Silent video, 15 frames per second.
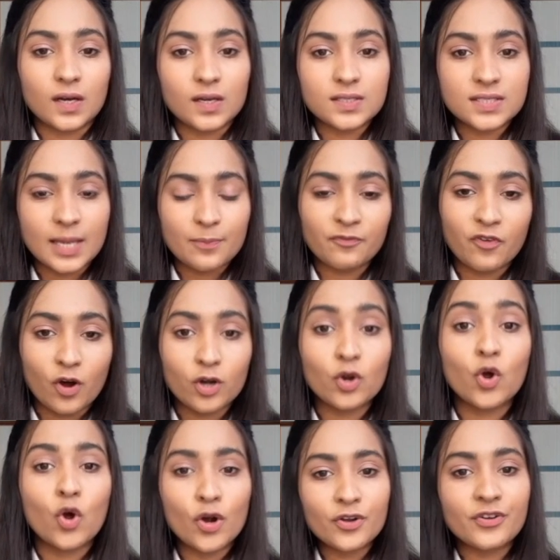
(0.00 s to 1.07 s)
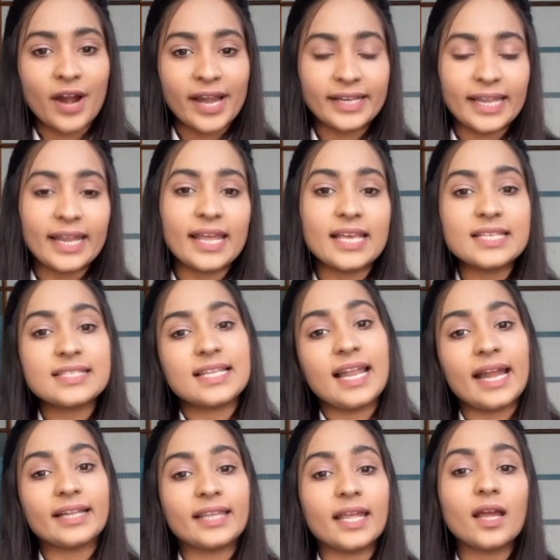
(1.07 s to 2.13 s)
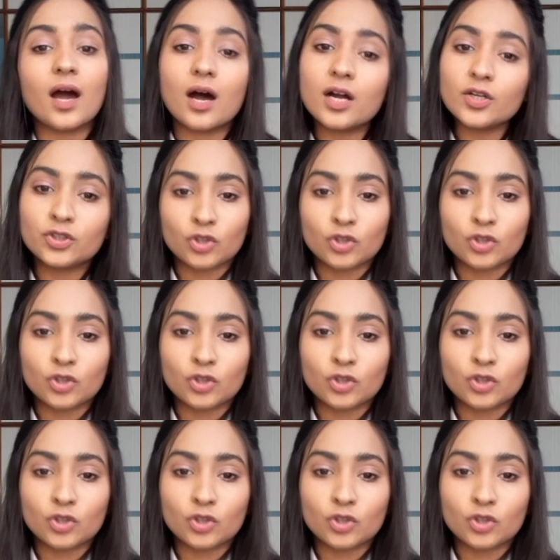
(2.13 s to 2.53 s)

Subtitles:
step for good writing is selecting a